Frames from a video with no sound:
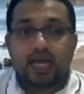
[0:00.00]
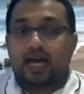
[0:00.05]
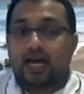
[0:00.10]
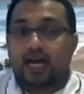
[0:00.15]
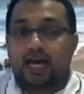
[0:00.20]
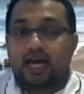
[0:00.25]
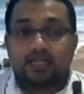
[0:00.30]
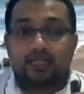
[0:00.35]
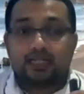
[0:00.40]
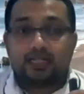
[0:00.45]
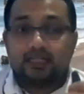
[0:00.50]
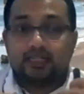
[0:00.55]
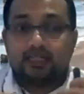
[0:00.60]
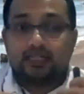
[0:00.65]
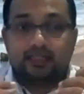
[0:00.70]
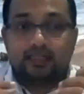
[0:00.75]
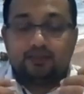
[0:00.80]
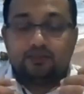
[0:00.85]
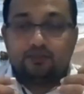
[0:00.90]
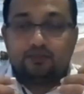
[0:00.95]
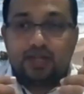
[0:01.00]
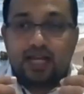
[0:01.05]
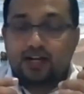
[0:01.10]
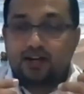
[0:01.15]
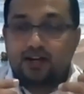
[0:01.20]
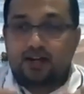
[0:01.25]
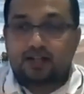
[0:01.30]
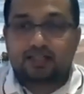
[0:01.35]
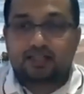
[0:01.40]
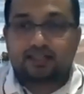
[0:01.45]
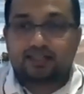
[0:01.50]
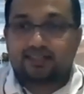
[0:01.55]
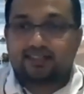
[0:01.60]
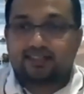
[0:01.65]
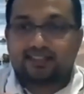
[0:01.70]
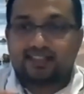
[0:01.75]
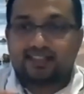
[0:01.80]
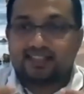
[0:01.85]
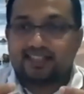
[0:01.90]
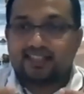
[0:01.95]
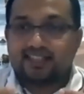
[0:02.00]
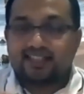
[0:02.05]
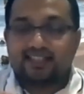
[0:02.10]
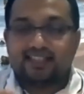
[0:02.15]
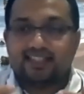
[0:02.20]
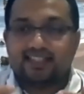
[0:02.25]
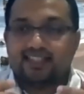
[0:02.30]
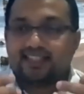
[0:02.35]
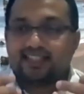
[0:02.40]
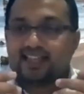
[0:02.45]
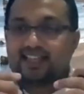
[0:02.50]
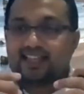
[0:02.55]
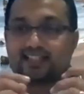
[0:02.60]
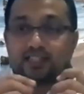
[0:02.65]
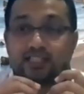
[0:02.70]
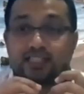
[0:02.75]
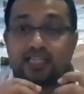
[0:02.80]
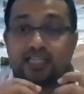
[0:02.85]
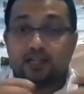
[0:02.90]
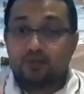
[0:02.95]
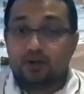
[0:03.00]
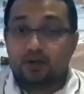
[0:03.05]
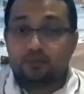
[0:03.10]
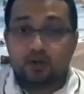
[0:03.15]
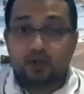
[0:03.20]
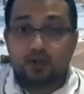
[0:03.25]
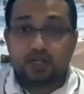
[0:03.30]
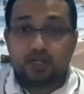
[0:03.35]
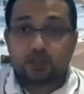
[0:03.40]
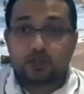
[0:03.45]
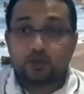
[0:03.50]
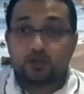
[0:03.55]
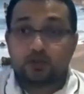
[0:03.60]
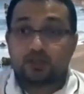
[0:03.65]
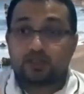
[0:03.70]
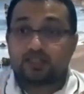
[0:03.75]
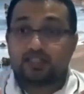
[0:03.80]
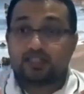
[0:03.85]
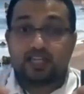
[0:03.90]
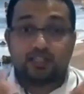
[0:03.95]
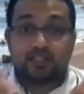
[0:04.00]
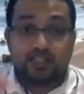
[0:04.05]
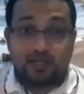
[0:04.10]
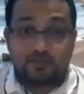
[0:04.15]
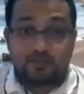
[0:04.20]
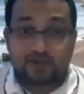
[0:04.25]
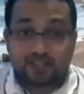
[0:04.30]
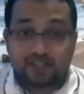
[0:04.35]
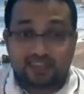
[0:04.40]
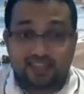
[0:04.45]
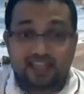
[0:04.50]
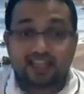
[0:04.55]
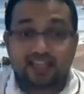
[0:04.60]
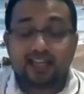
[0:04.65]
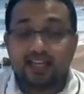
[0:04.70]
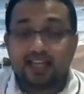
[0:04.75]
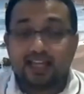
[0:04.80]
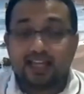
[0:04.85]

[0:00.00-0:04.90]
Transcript: And we are not consider this as a silver bullet to change everything,